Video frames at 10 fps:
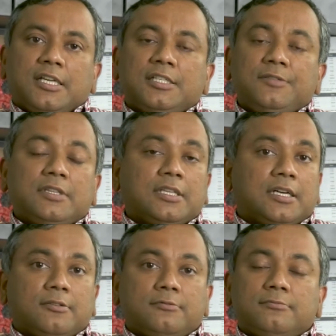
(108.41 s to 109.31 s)
and even
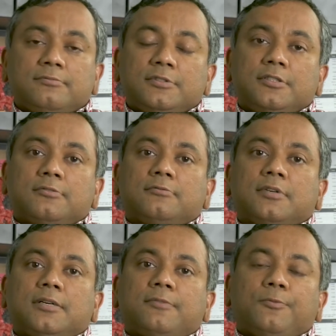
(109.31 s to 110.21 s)
now, you
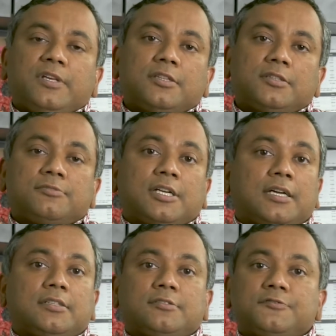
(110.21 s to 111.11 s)
know, uh, with
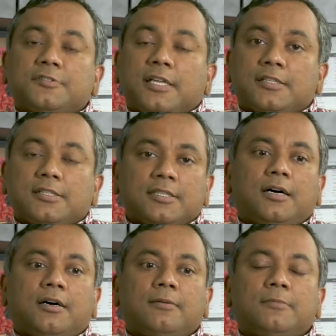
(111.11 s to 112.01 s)
trials that
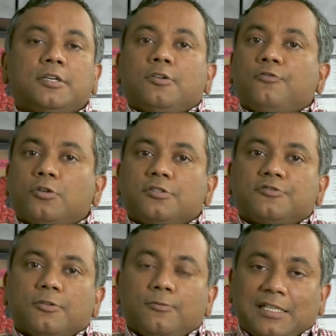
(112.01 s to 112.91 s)
are
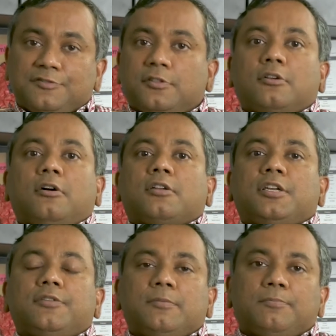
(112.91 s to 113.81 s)
focused on vascular
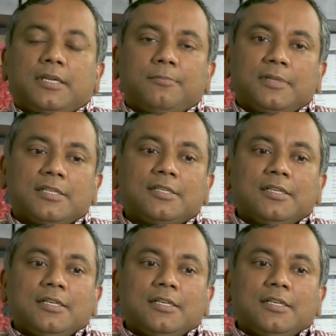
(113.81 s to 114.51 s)
cognitive impairment.